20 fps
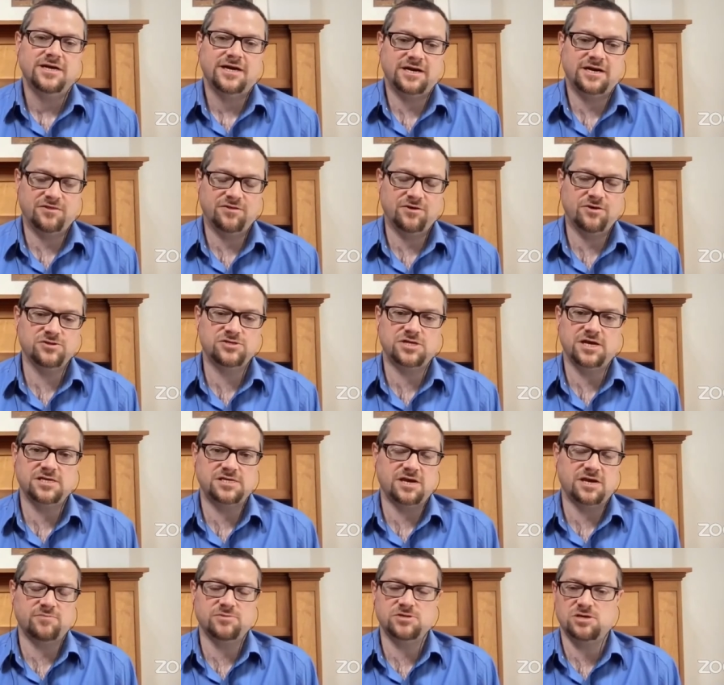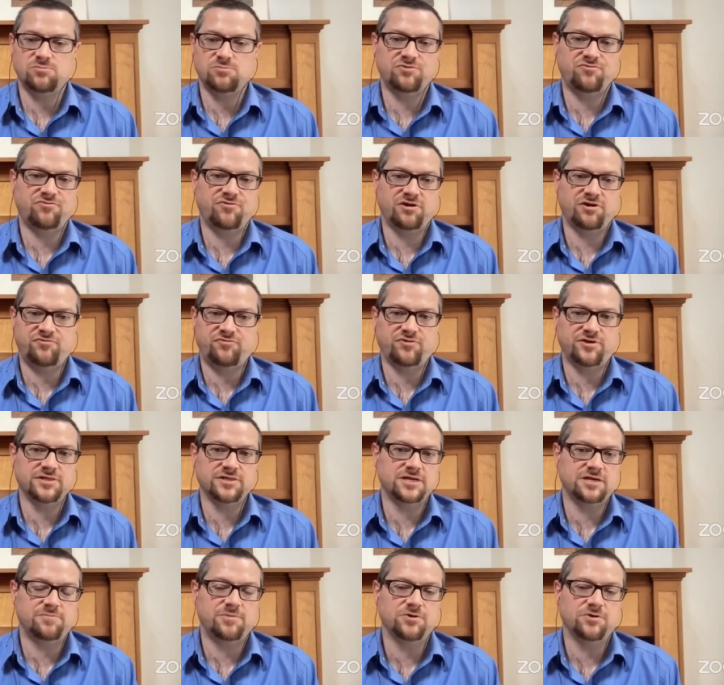And in those days, Amazon was very
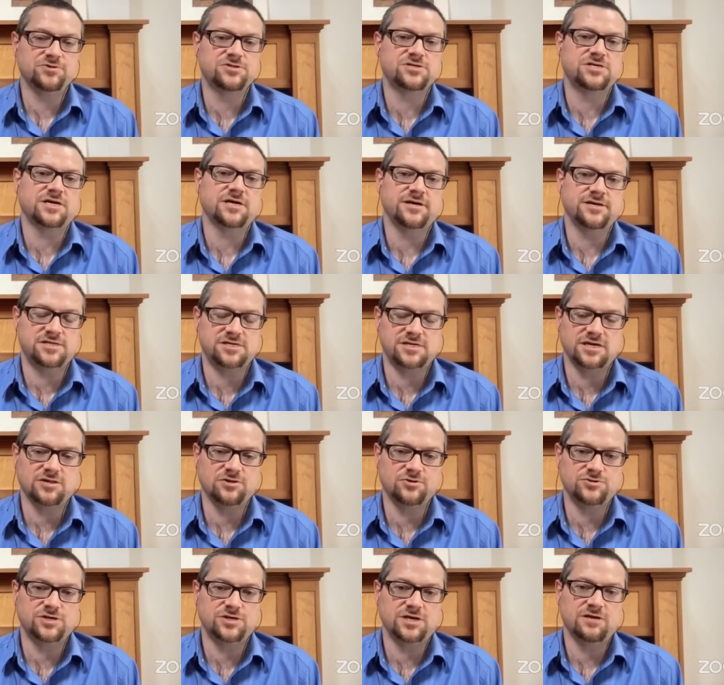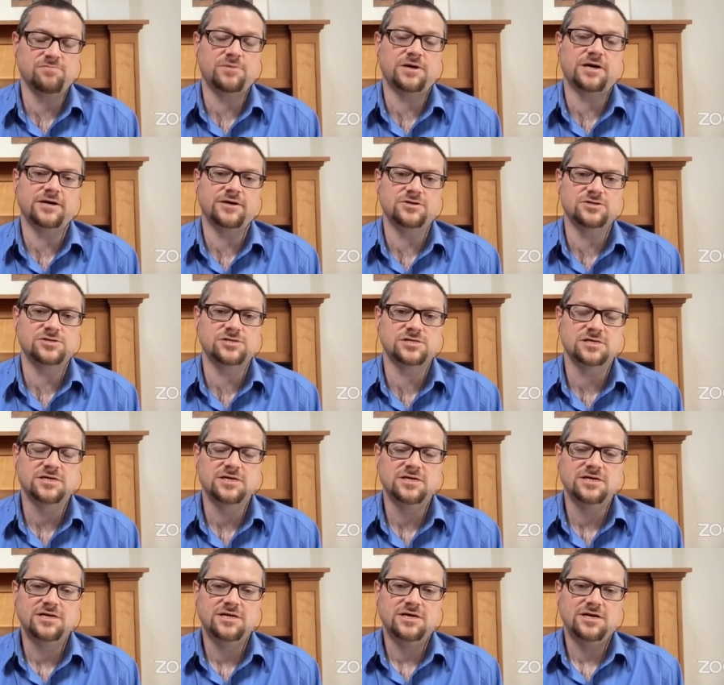friendly to both sides, sellers and buyers.